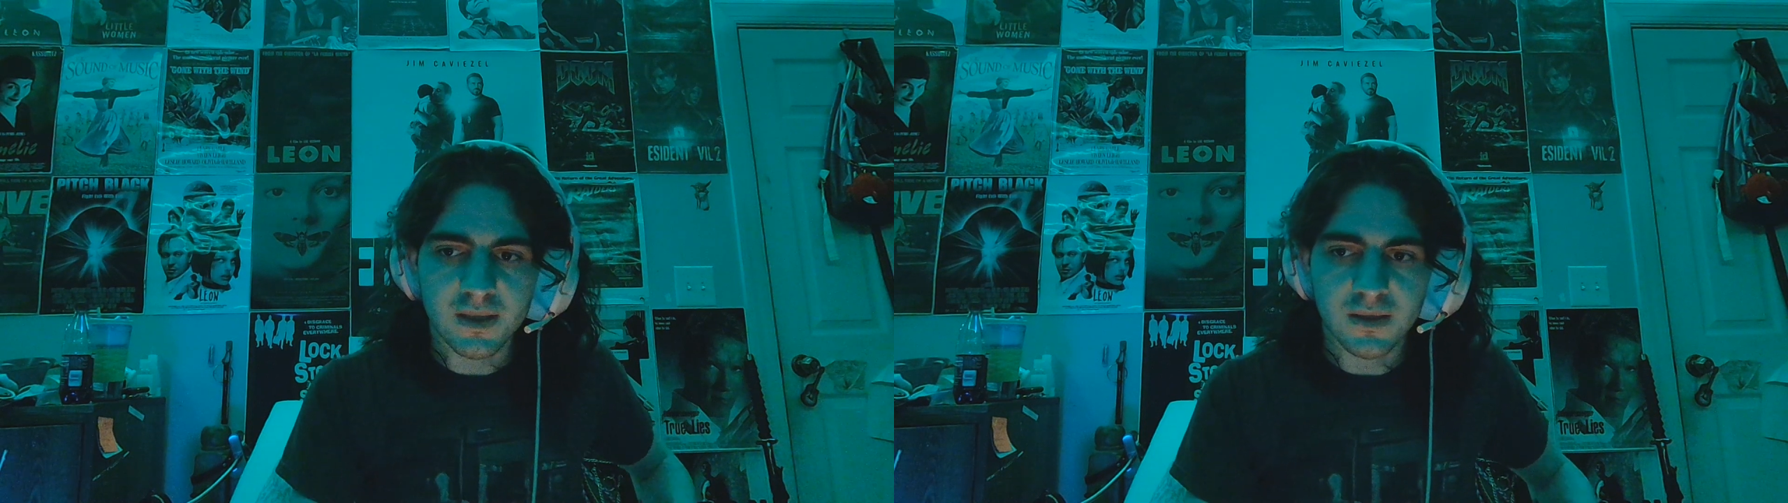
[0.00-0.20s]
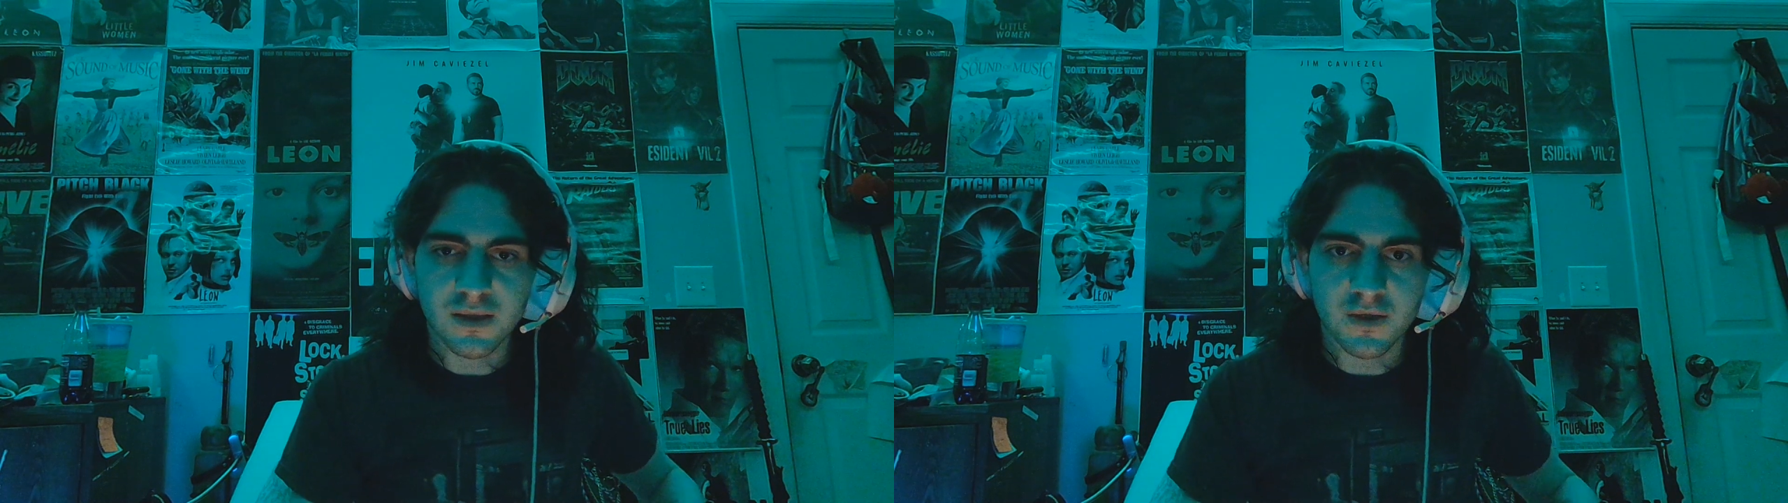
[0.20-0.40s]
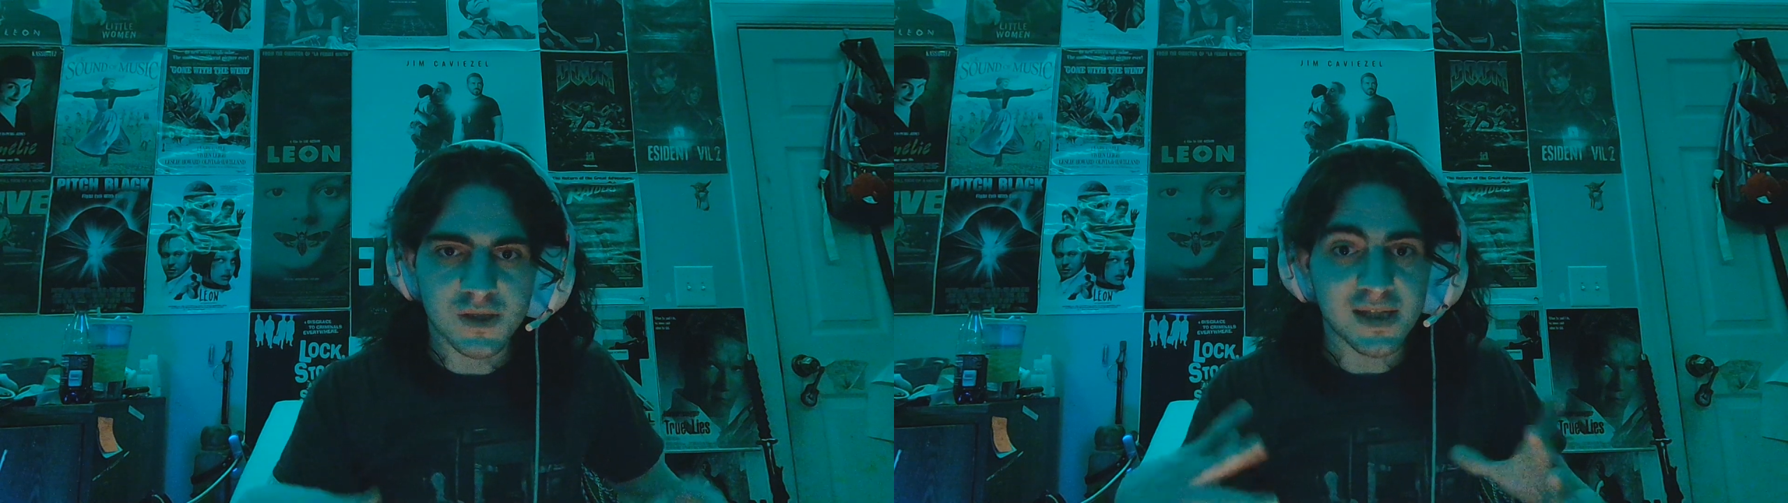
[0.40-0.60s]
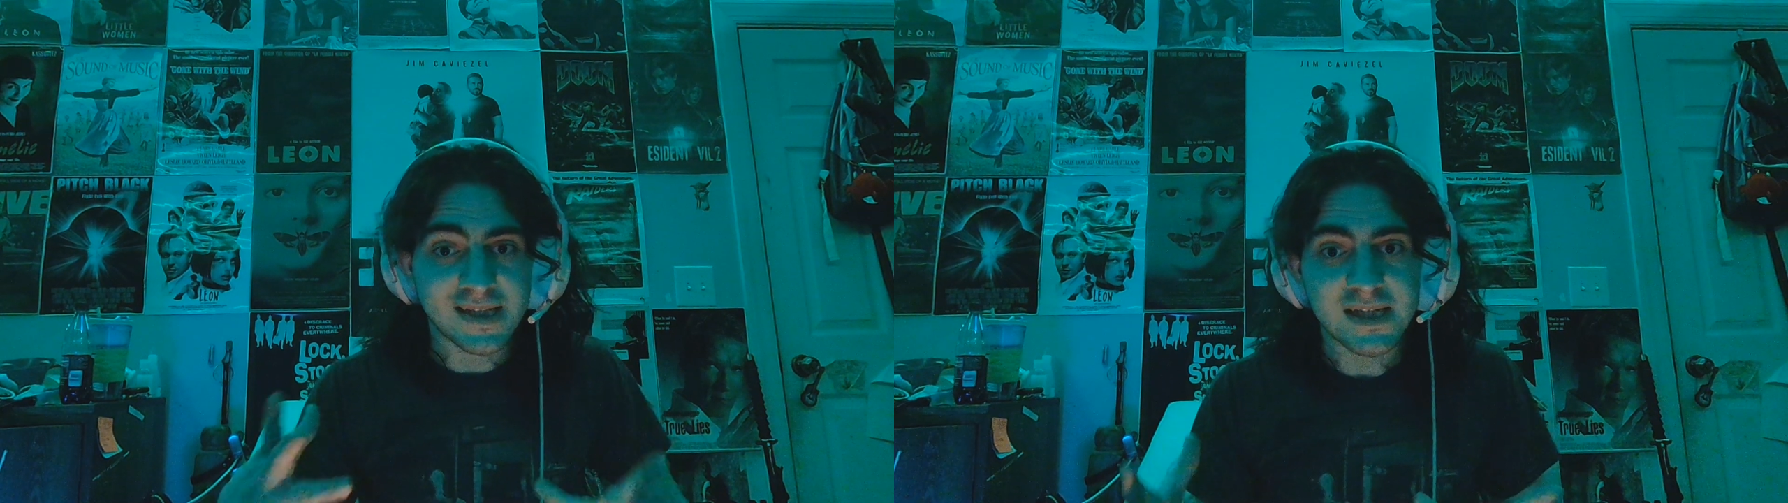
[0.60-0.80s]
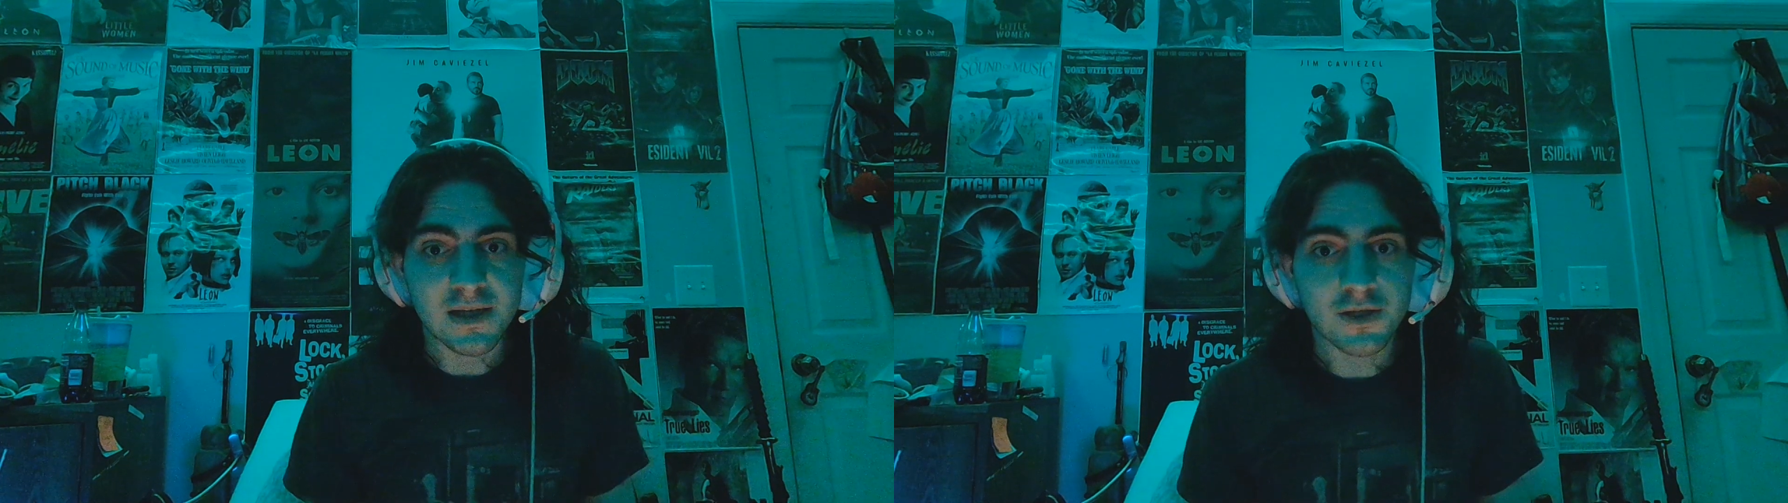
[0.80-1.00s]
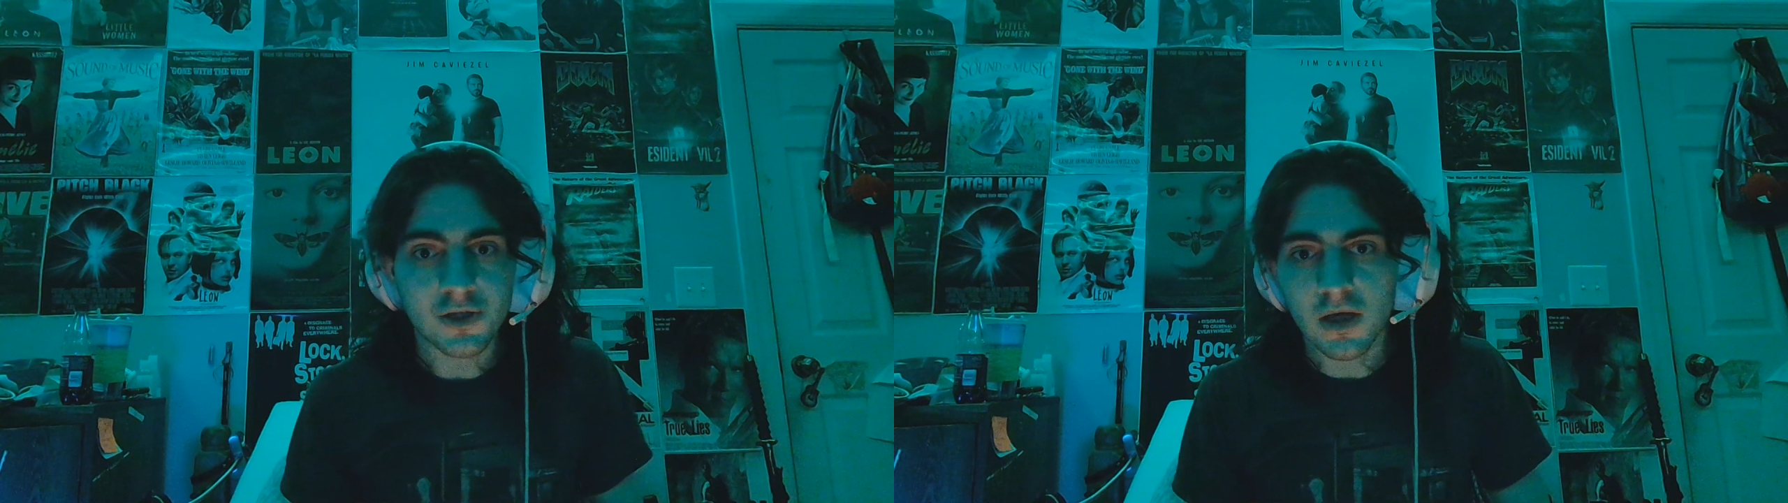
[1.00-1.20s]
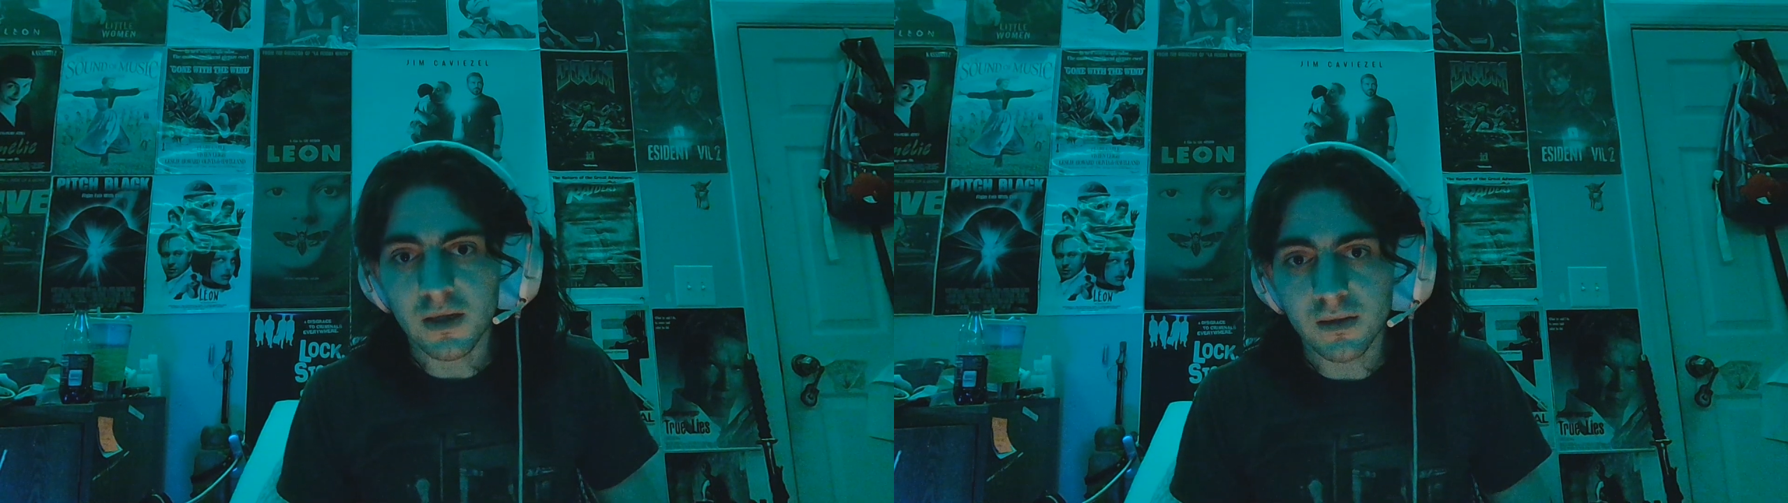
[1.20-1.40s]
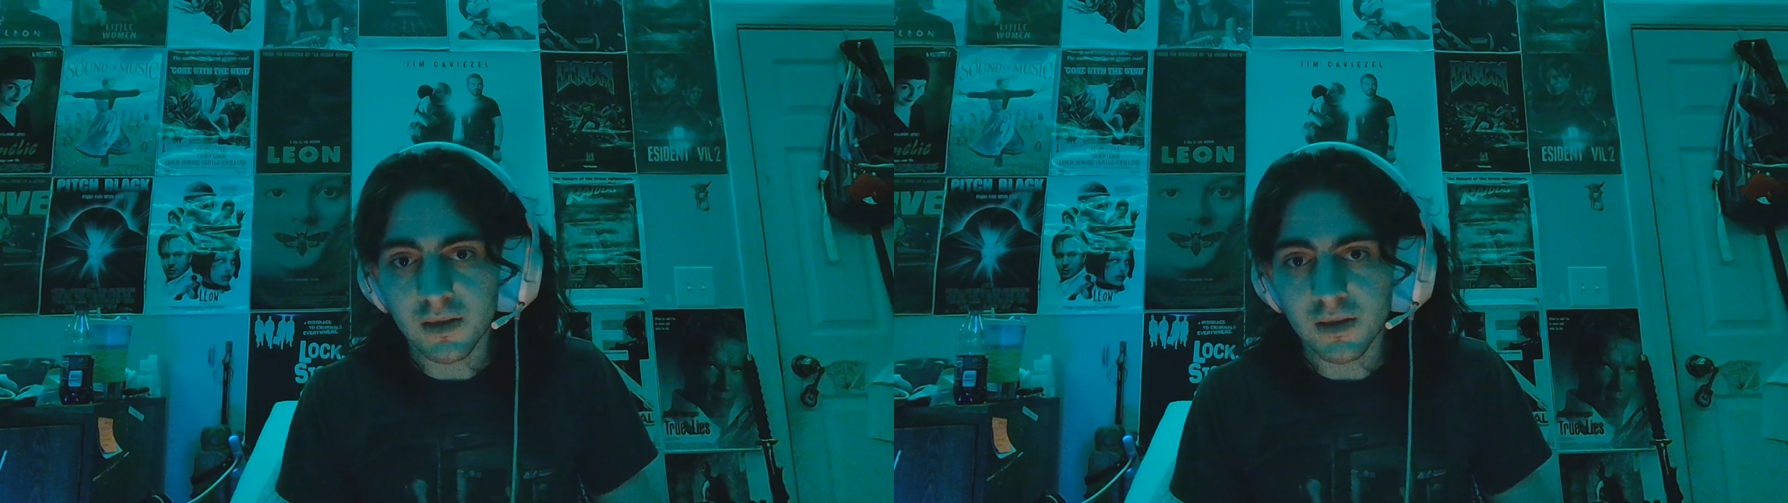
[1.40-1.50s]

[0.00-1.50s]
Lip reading: there's the siege on